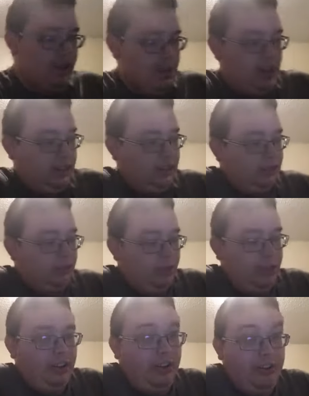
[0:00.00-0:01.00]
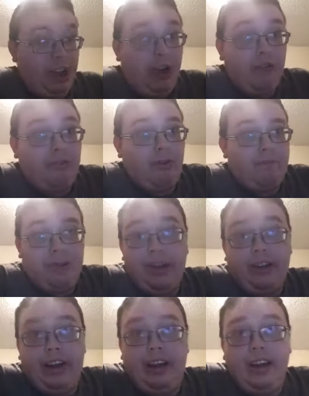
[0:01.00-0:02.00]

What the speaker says: I just really don't care for, period.